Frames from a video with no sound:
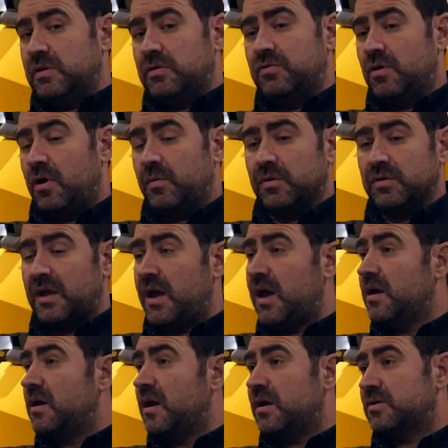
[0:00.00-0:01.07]
Normal
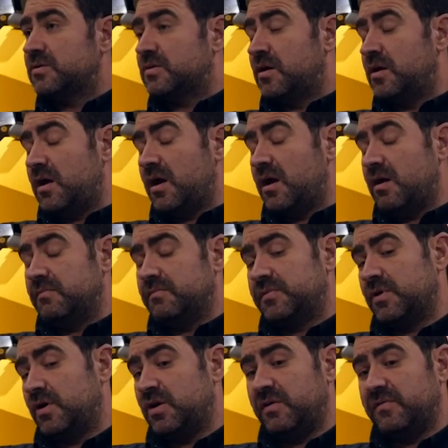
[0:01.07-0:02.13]
day, yeah.
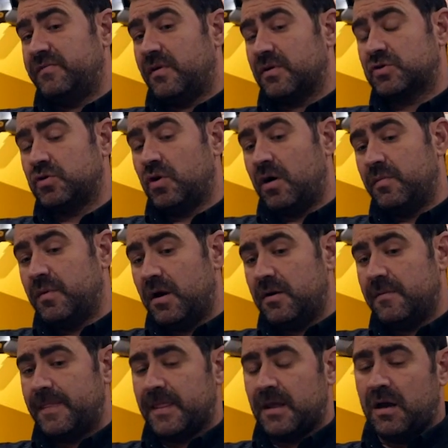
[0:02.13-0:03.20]
13th October.
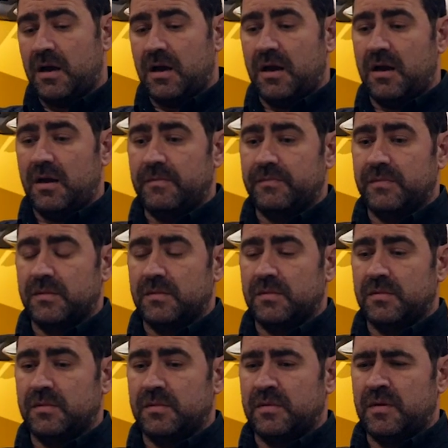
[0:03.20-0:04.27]

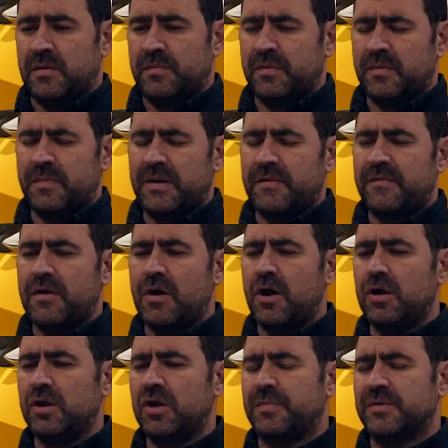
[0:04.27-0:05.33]
A bit of an
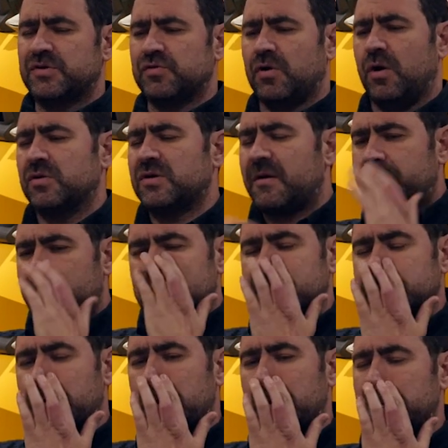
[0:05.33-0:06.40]
early patrol. It was
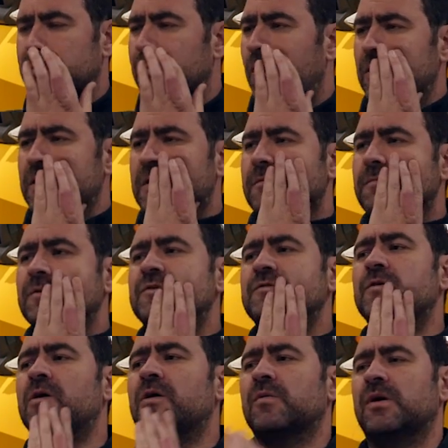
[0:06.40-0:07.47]
4:30 in the morning
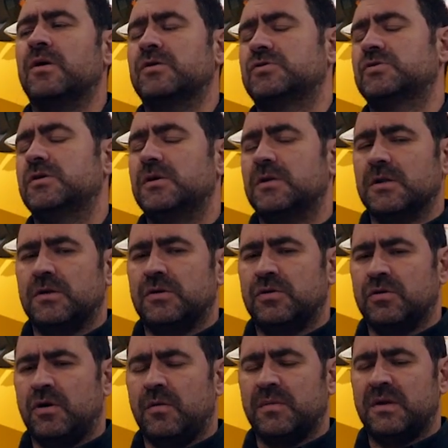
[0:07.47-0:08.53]
patrol, whereas
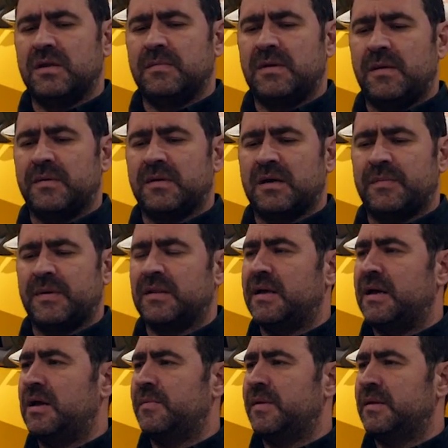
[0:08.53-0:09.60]
normally they maybe like a bit
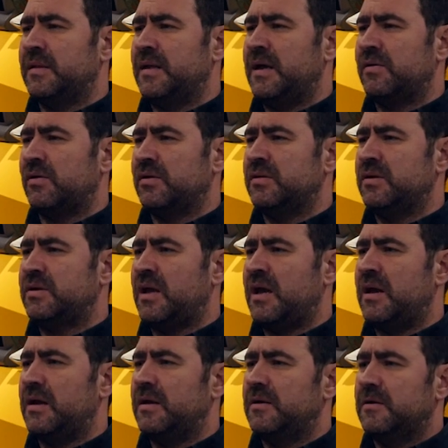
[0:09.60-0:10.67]
later on in the
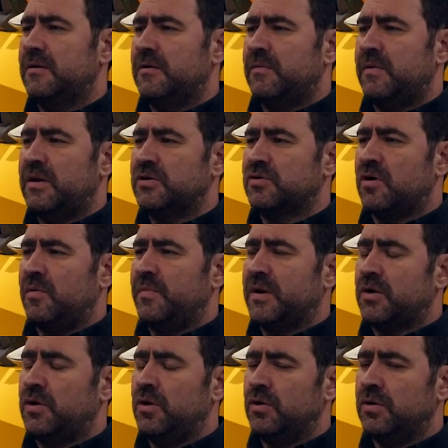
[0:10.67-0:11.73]
day when it's got a
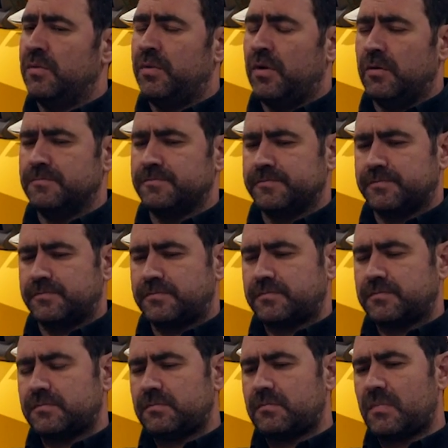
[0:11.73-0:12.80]
bit cooler. But
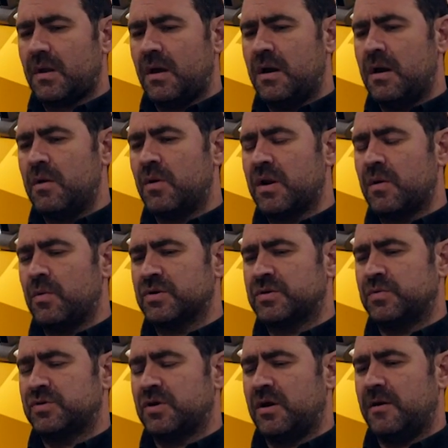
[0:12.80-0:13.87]
what it
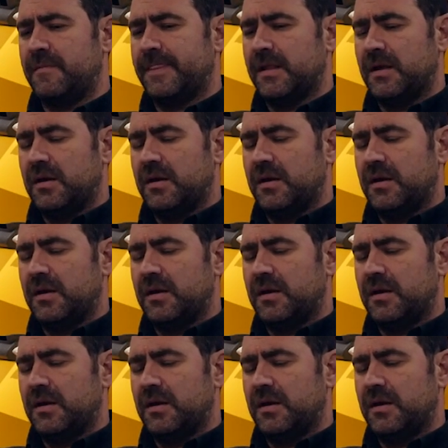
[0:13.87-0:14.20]
was I